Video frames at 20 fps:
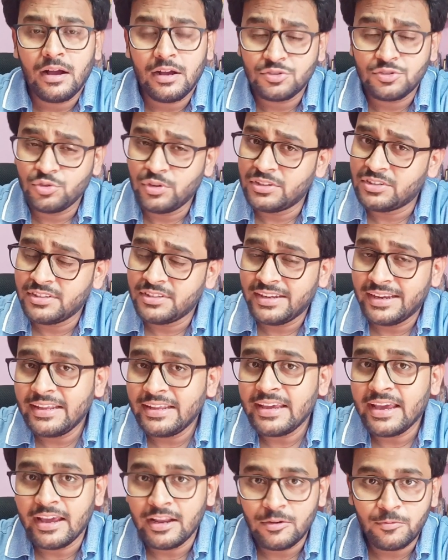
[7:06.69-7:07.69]
So it's
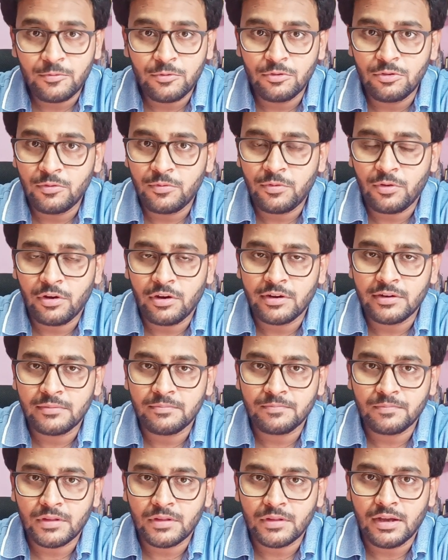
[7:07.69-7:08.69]
really helpful for
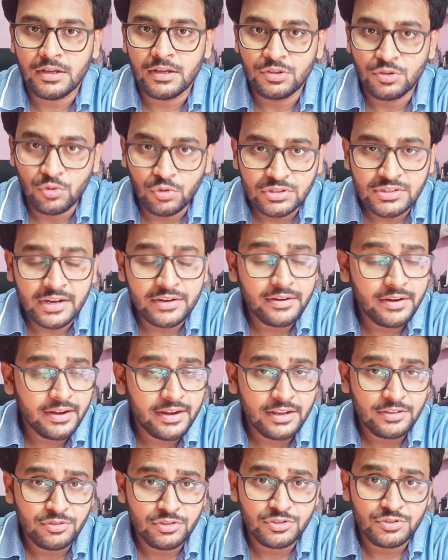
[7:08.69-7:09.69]
those
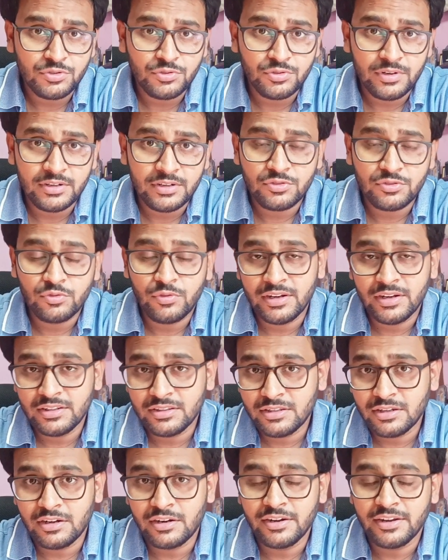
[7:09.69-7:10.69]
undergraduate students who are in
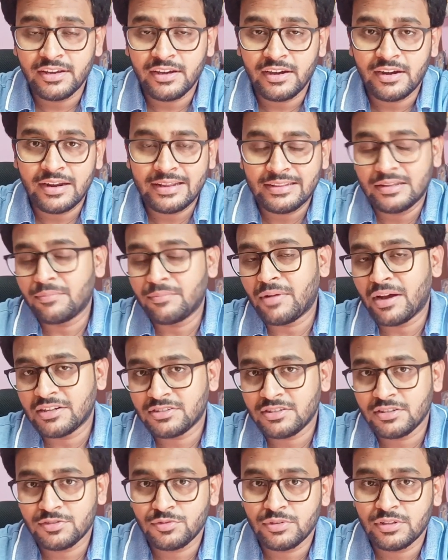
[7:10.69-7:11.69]
third year and the
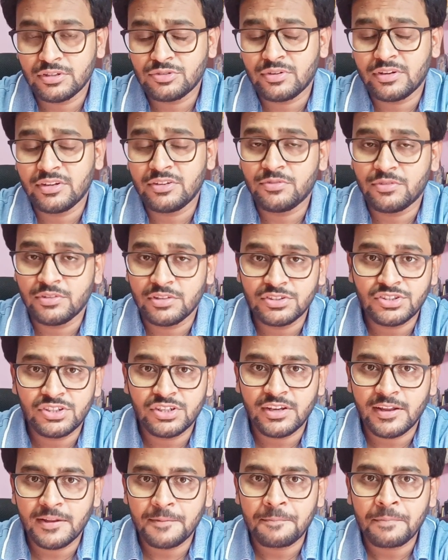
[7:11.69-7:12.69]
master students who are in first
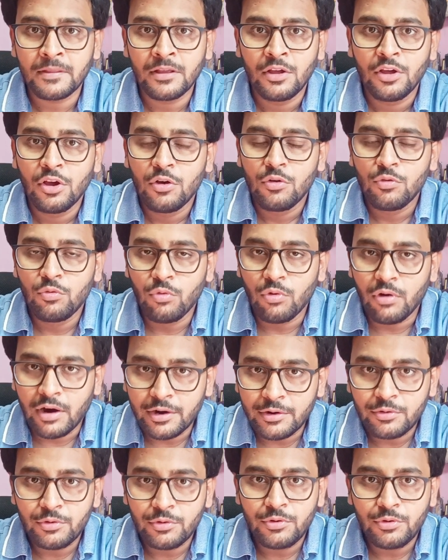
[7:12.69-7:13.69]
year who
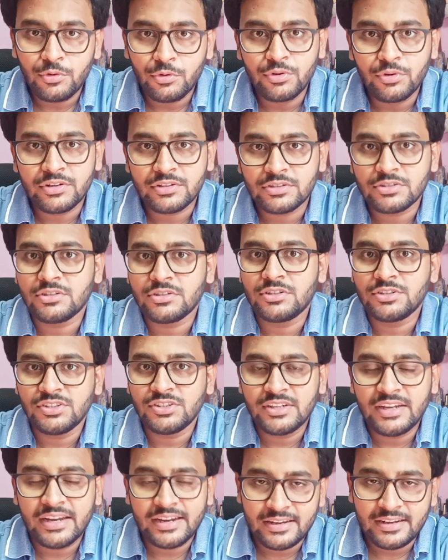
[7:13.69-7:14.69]
want to do research
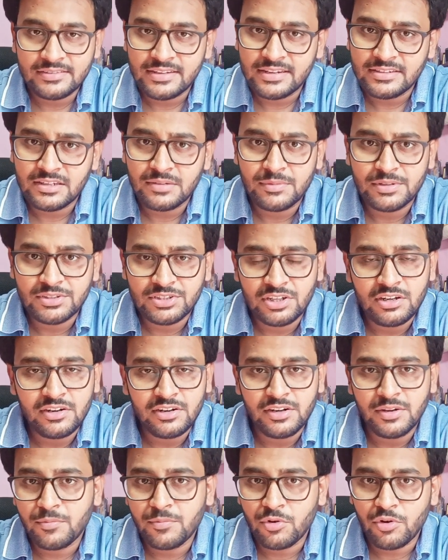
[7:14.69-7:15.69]
in data science and machine
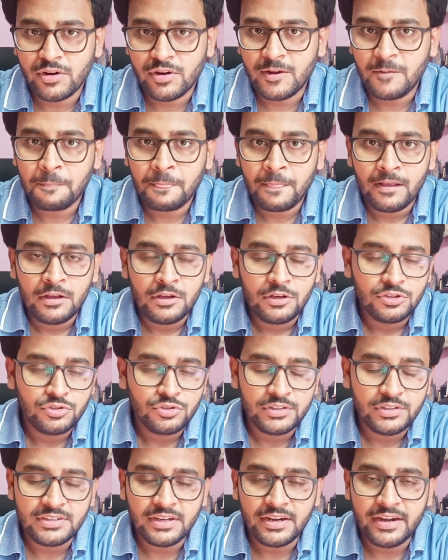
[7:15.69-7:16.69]
learning program.
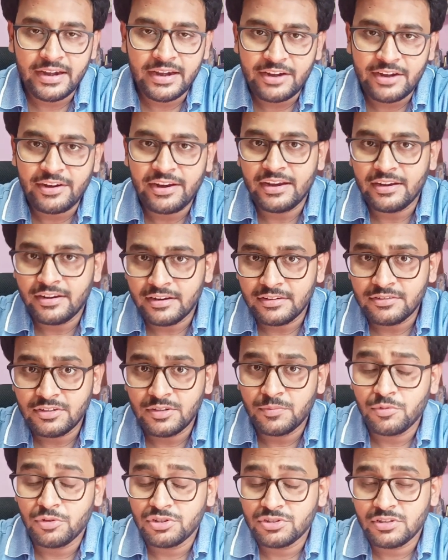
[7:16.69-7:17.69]
So it's a great
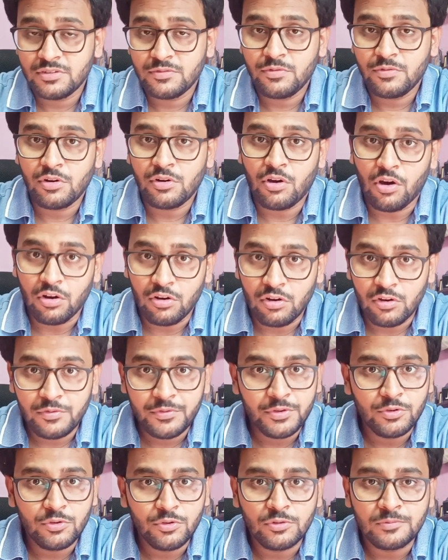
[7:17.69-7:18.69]
internship position for all
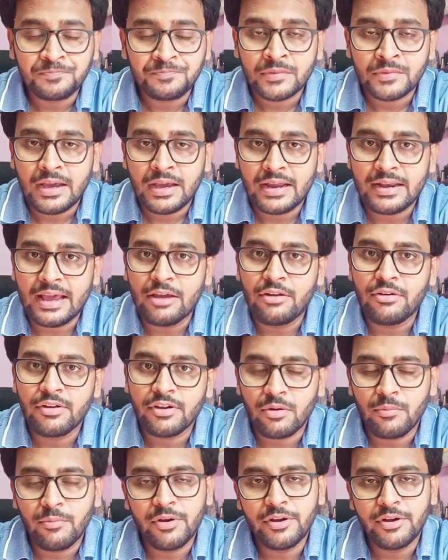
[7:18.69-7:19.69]
of you, and I will
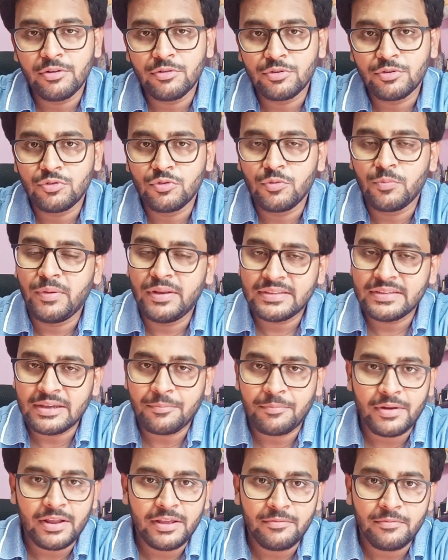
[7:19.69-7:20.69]
recommend you to please
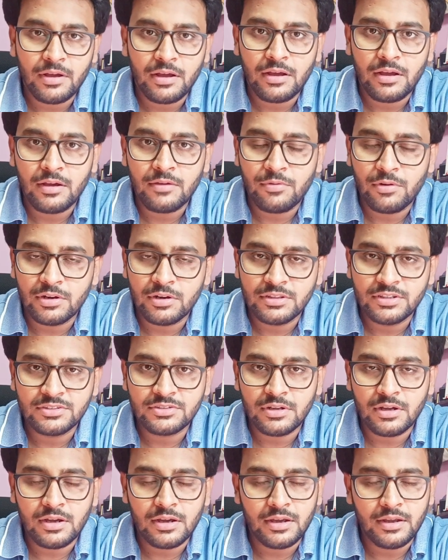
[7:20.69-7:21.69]
apply for this
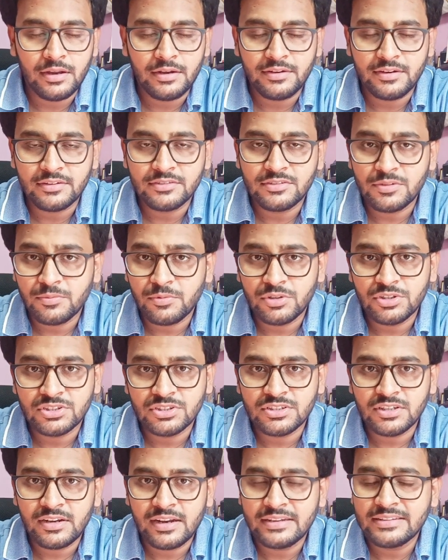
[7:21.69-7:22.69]
internship
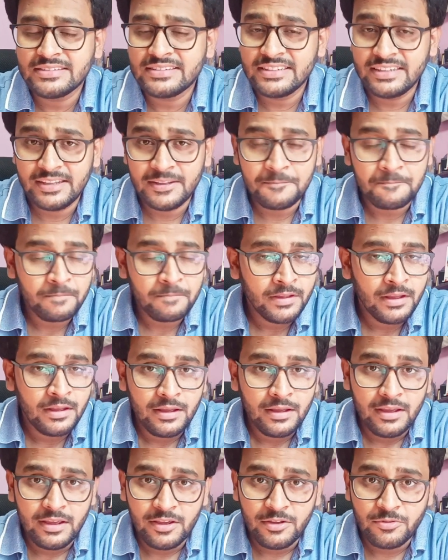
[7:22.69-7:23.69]
position and see
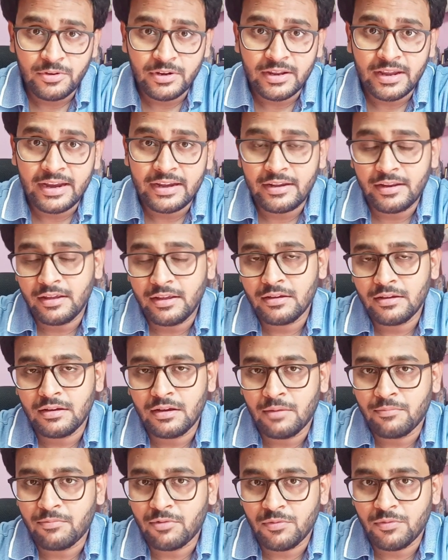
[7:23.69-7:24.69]
if you're getting
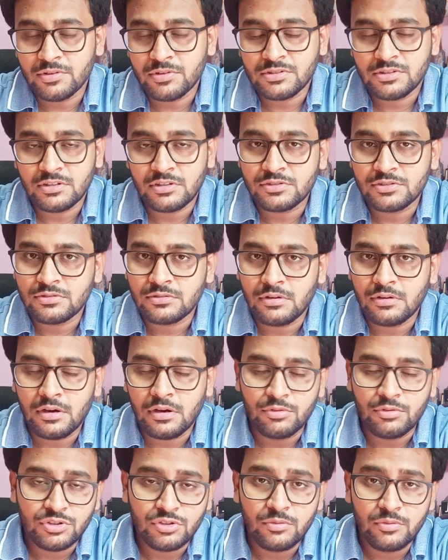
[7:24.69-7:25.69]
a professors
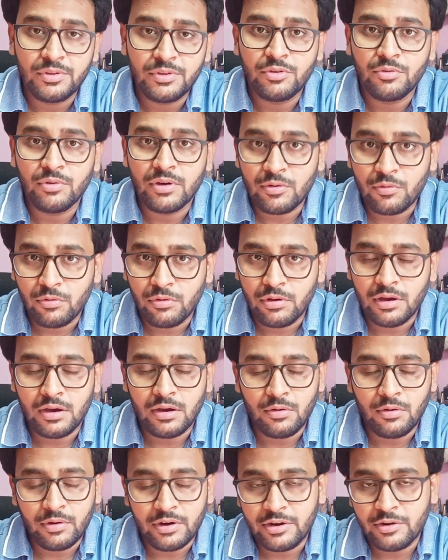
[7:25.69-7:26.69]
with whom you are
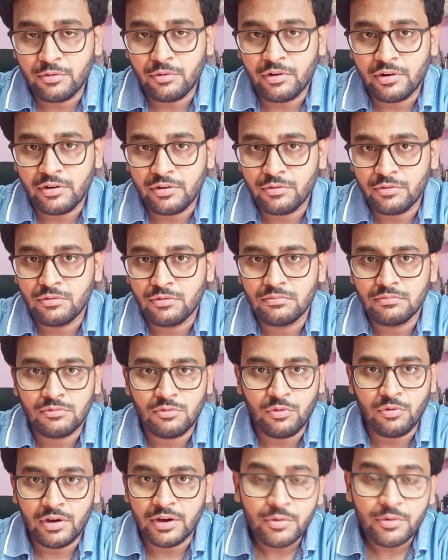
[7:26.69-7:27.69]
want to
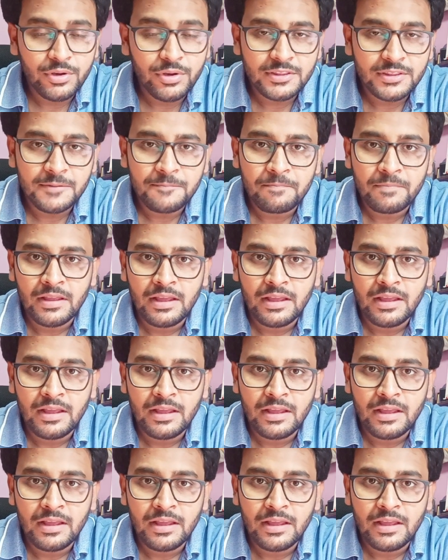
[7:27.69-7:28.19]
work with.